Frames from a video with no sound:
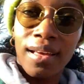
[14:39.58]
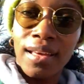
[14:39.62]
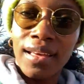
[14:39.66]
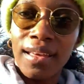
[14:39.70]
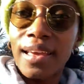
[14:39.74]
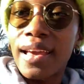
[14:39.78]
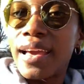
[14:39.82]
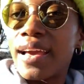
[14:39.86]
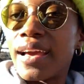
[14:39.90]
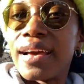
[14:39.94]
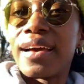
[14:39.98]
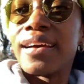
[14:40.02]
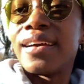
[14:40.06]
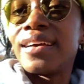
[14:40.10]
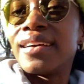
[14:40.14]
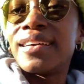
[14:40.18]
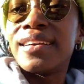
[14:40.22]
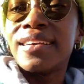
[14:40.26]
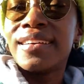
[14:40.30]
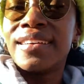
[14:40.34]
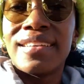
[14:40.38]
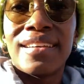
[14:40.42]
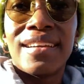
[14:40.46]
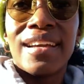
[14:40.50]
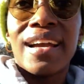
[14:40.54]
Yeah,
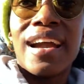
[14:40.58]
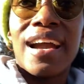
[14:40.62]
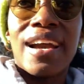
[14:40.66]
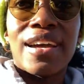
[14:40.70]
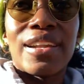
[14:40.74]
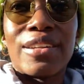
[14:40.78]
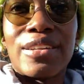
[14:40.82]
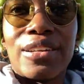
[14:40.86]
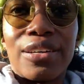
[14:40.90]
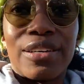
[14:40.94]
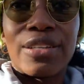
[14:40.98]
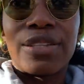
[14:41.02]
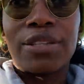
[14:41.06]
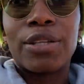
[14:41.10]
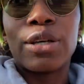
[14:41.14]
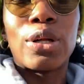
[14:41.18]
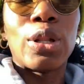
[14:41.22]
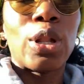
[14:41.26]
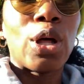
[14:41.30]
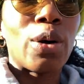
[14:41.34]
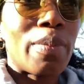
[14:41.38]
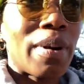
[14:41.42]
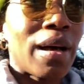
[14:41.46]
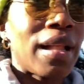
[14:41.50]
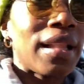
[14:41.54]
I don't know, the
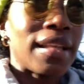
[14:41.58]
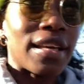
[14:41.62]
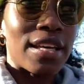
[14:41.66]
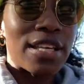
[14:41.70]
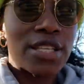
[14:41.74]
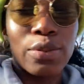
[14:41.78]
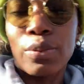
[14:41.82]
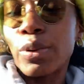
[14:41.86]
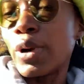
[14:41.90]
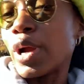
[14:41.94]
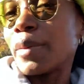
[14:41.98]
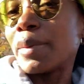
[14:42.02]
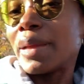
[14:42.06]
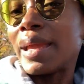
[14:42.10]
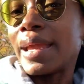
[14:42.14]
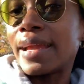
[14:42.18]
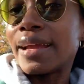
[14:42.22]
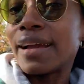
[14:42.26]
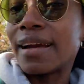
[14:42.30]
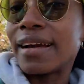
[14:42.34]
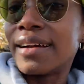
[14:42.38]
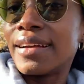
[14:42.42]
global is warming.